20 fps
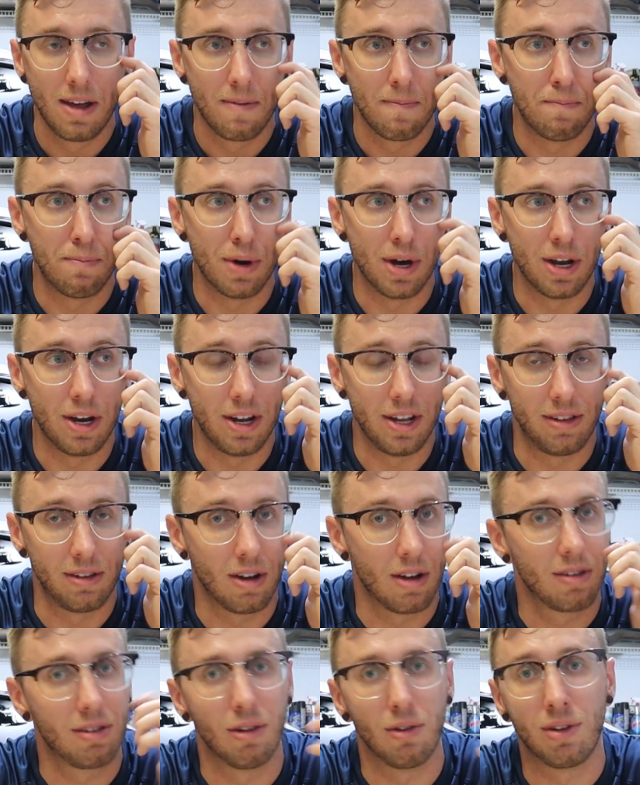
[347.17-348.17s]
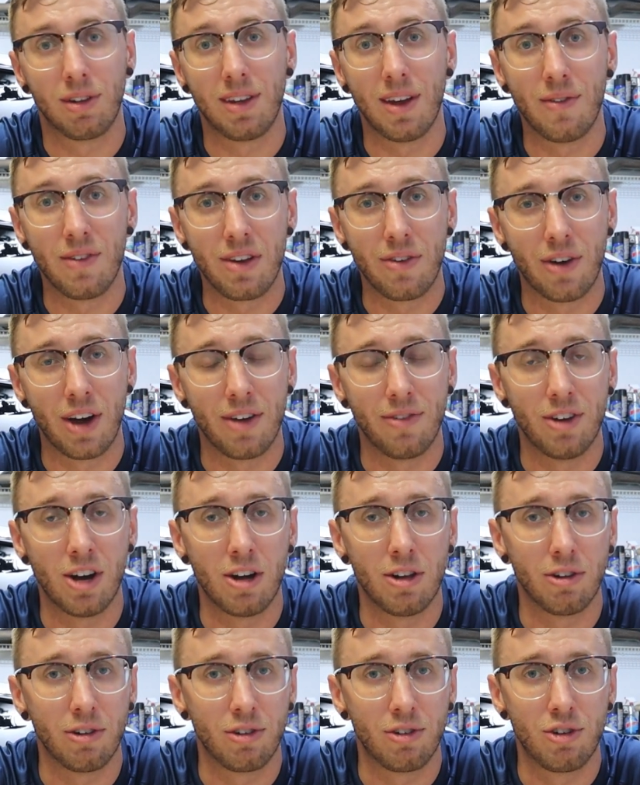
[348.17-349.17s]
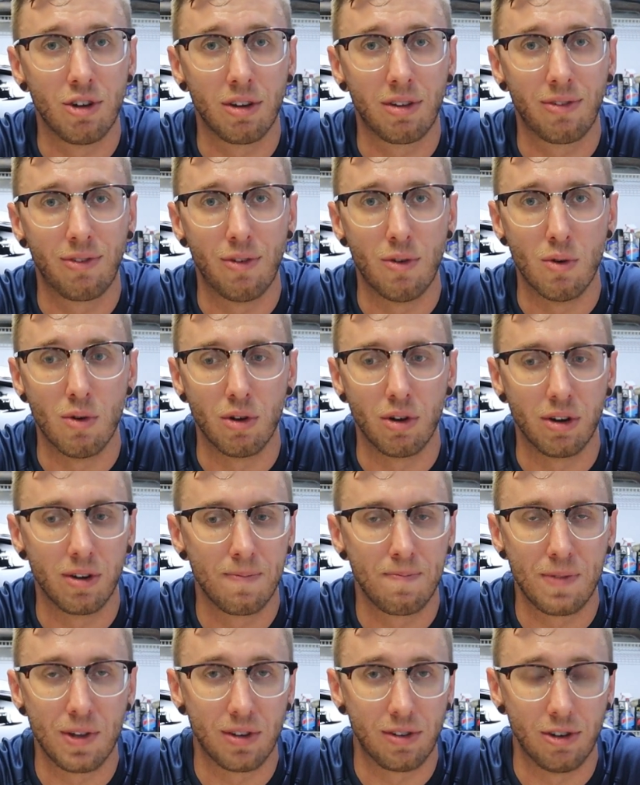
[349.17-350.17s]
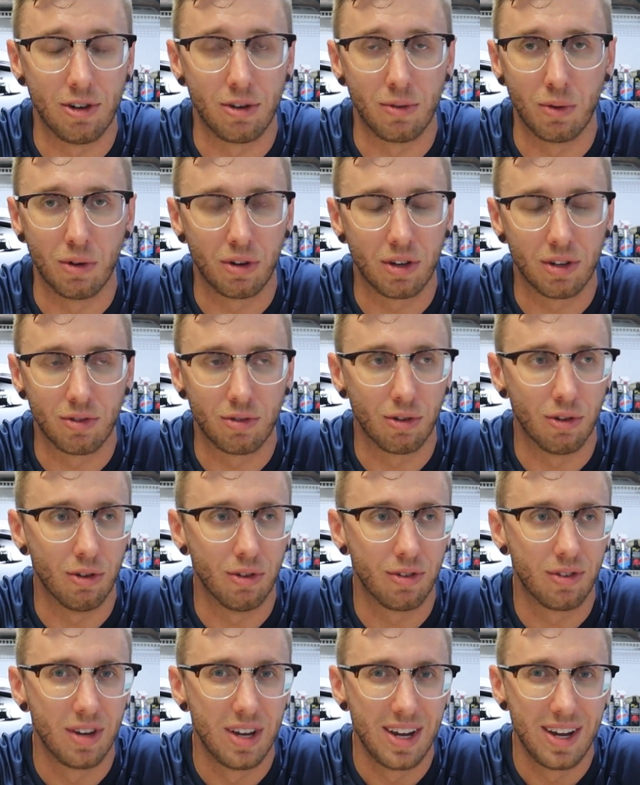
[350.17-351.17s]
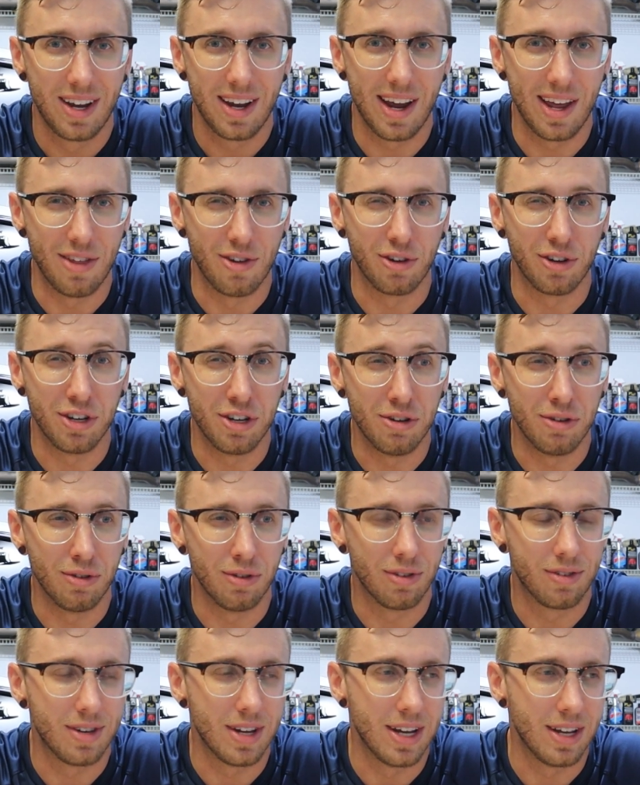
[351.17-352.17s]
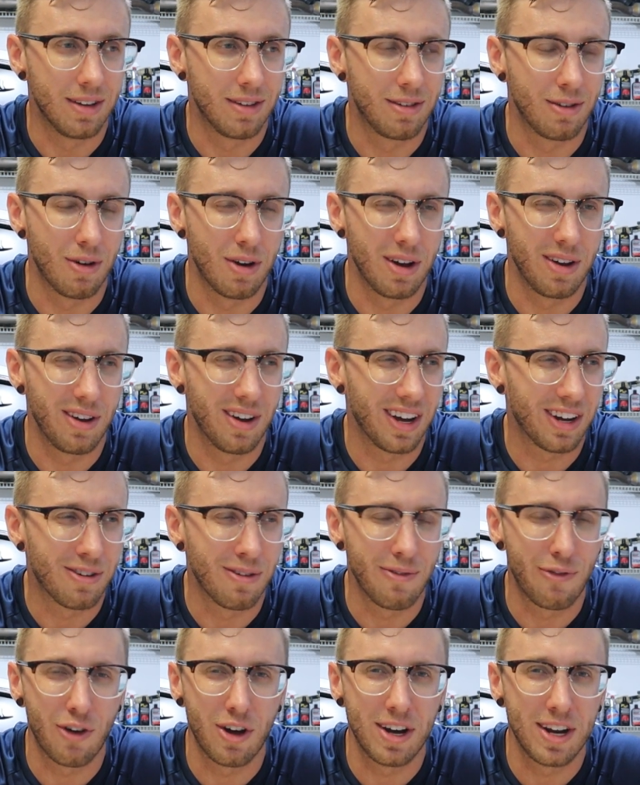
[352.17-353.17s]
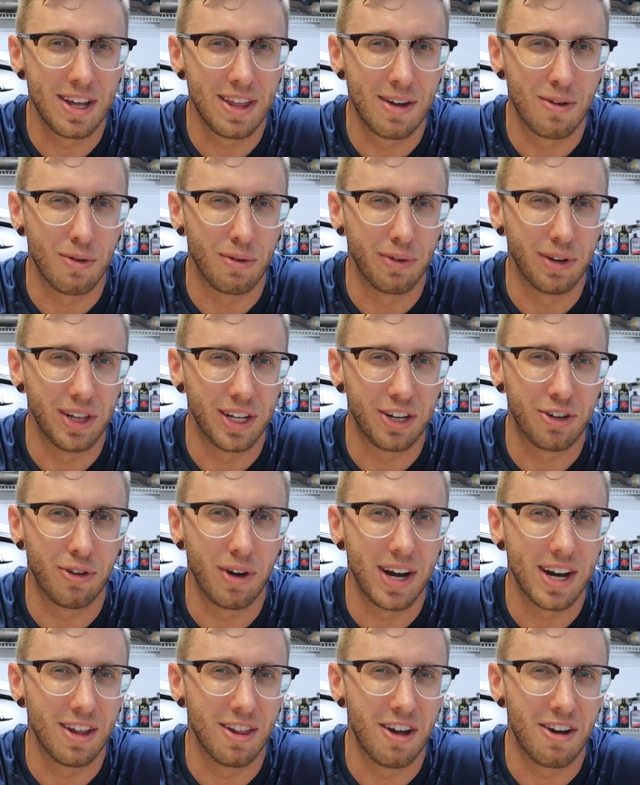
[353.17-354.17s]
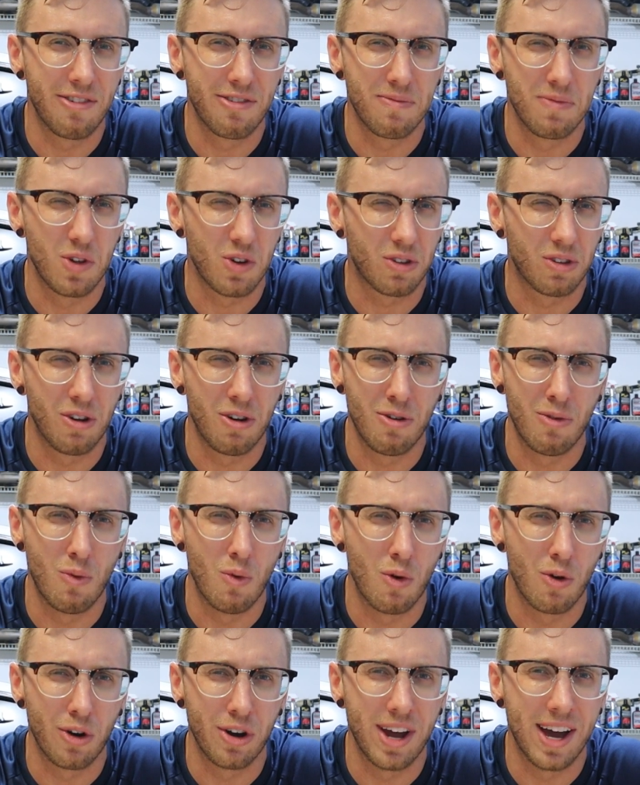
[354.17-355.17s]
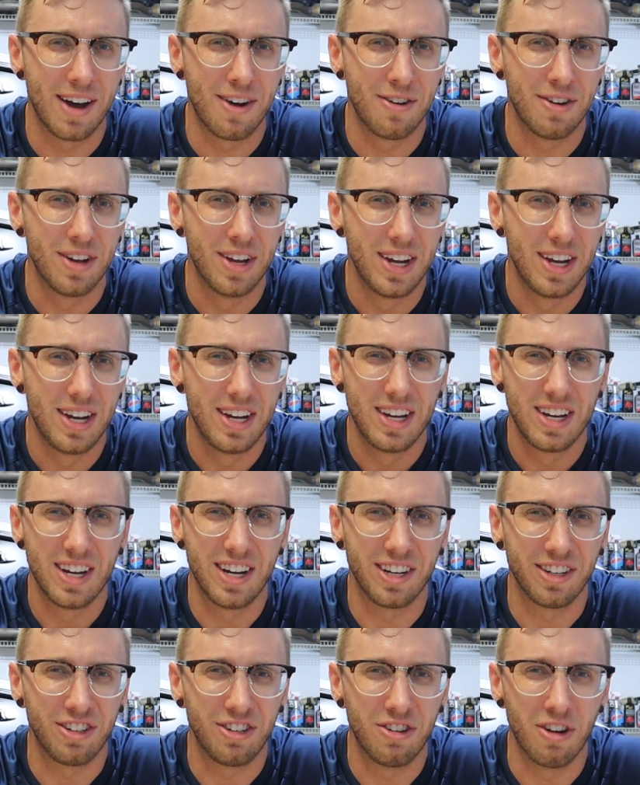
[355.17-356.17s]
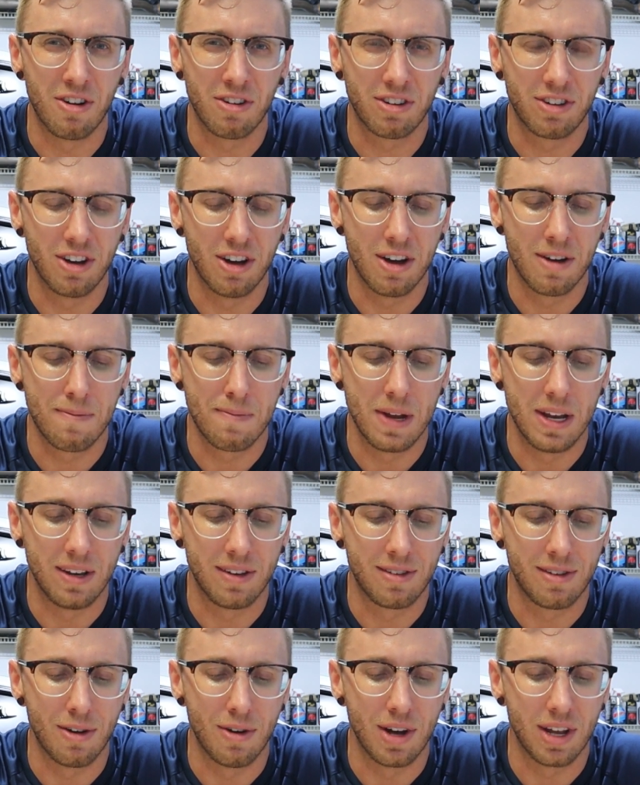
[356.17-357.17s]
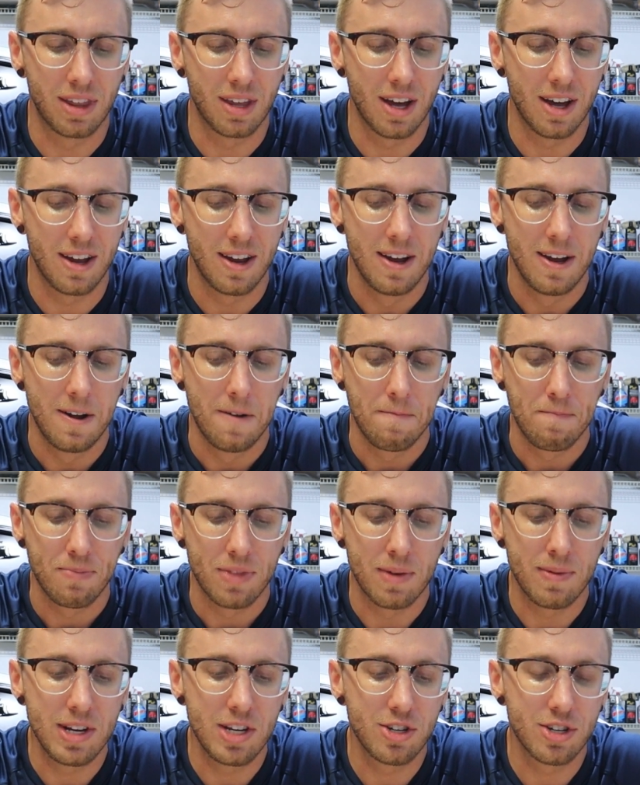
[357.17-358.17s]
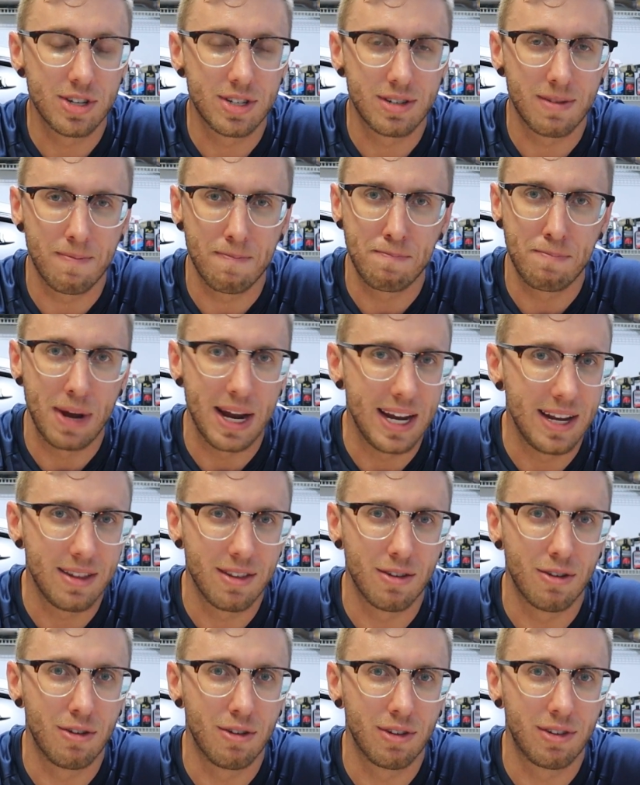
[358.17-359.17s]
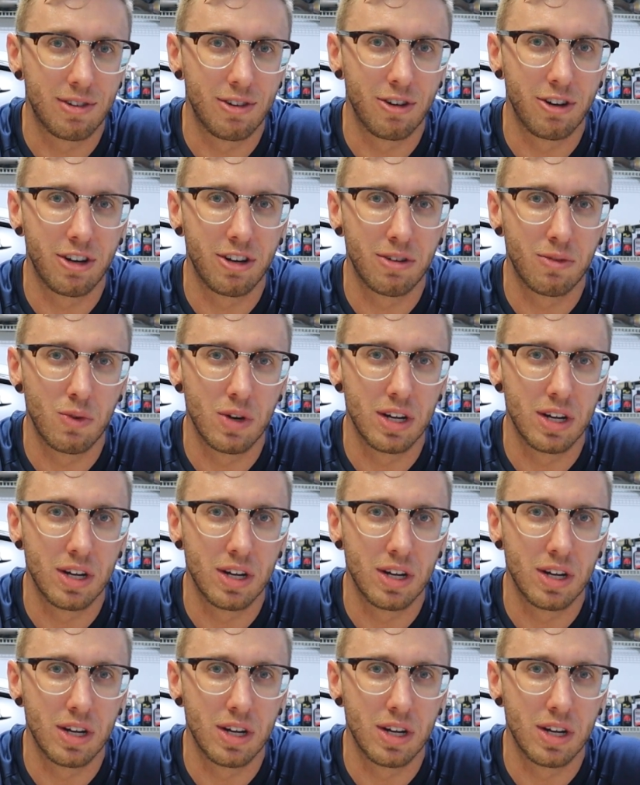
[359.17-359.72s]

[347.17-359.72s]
But it's also $75 just for the steering wheel controls, and they're used. And so I couldn't find any that were really great. A lot of them looked all worn out and gunked up, and so I thought, let me just paint the whole steering